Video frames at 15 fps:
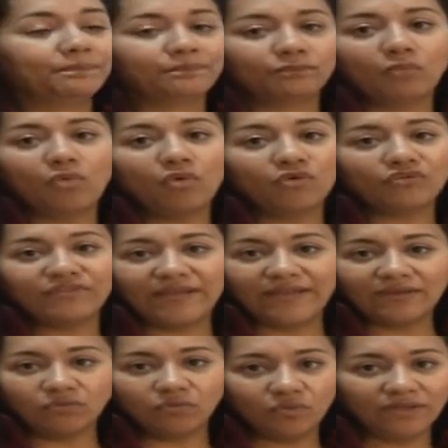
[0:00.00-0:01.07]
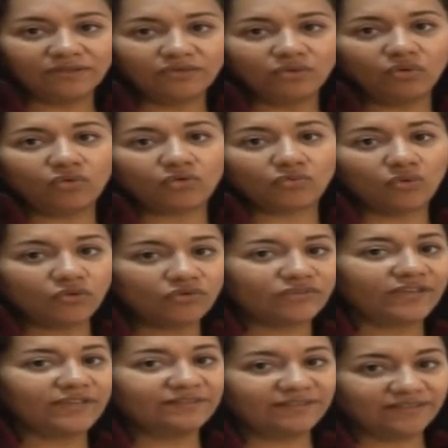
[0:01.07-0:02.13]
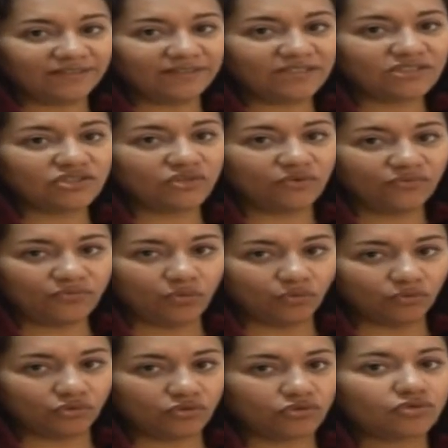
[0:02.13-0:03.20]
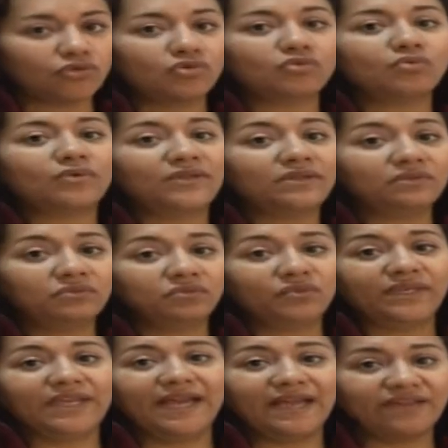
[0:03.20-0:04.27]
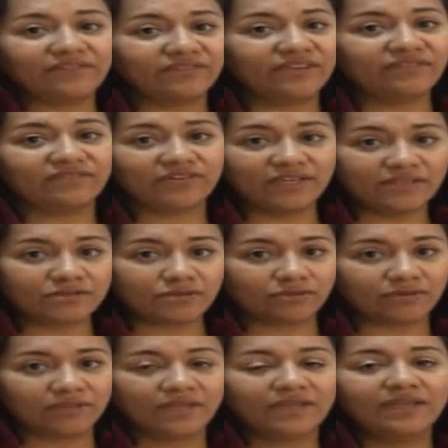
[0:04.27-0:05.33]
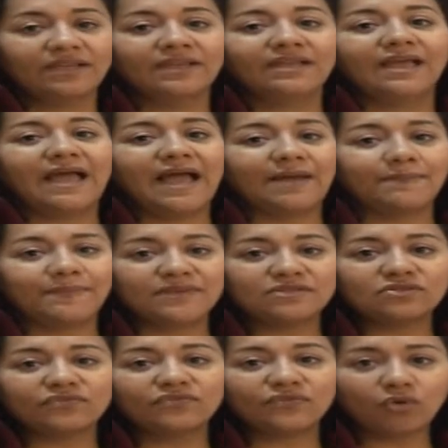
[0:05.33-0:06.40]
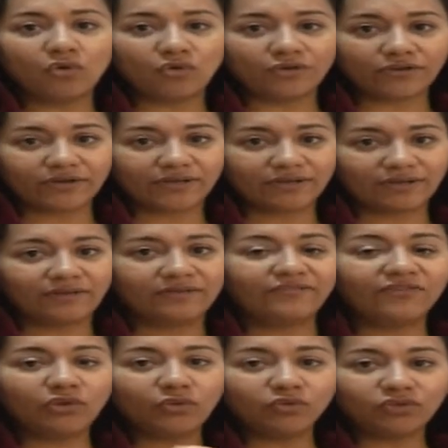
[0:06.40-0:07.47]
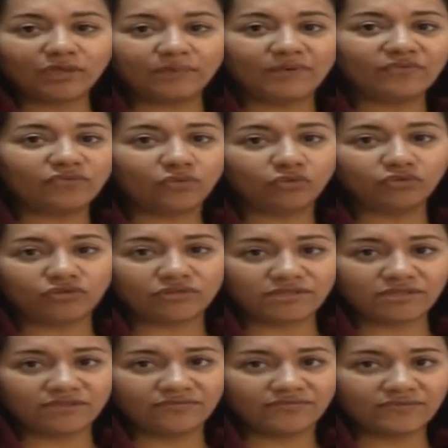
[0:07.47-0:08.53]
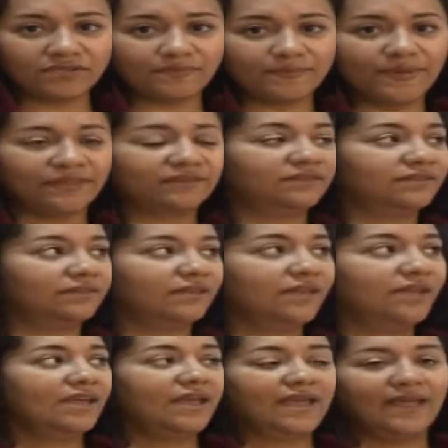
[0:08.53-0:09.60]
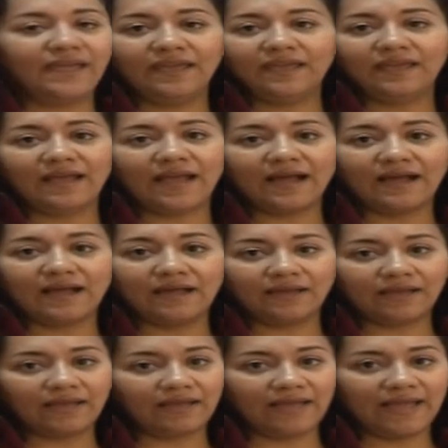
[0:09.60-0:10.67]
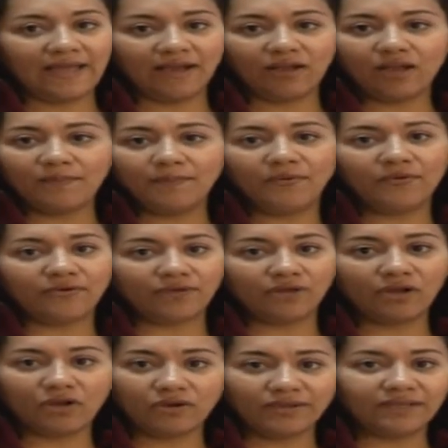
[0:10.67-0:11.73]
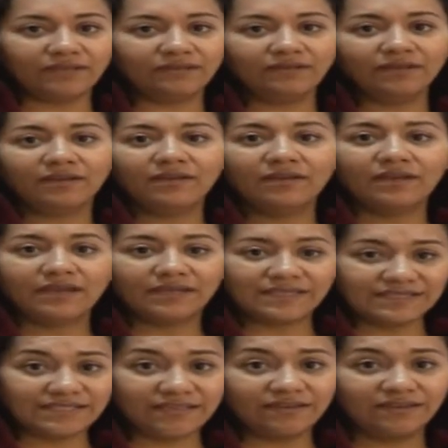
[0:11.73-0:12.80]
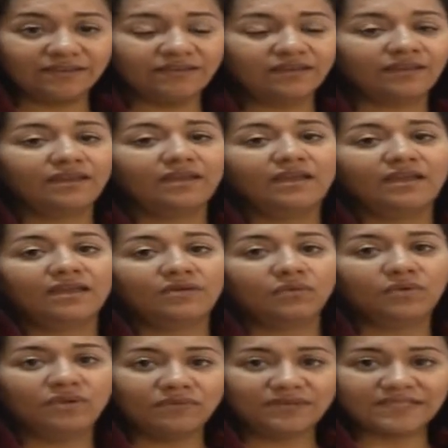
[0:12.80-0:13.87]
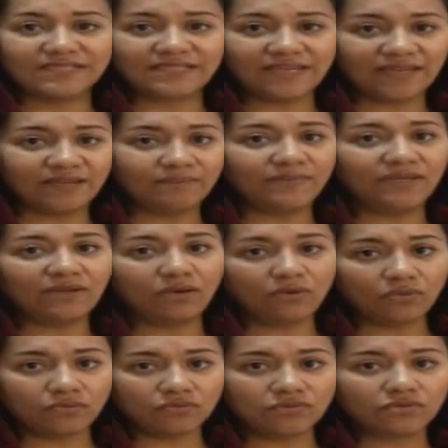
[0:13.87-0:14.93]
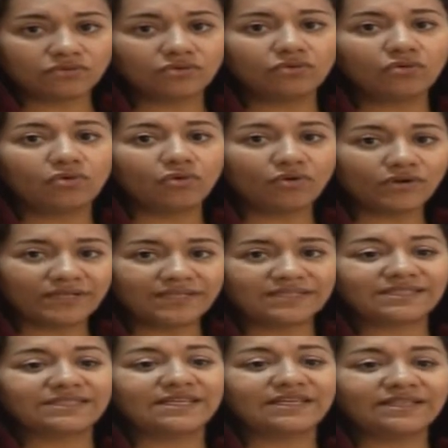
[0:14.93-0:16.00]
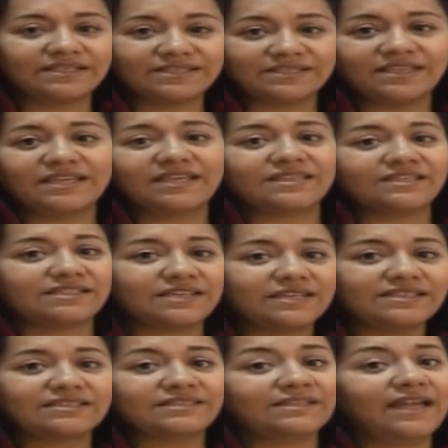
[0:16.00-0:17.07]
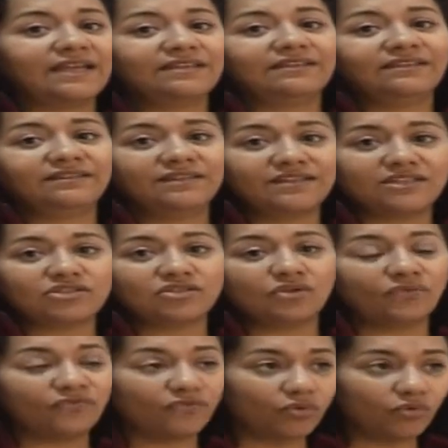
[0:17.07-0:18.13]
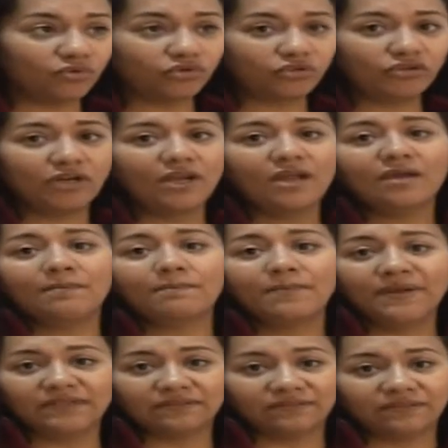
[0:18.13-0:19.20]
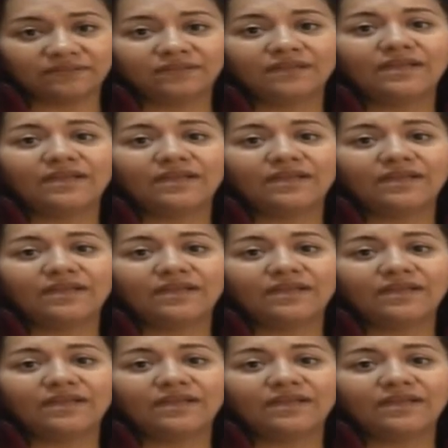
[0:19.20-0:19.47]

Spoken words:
more than 1 or more than the density of water. So when we have give reason, a piece of cork float above water surface but a copper coin sink, we will say because cork's density is less than the density of water, but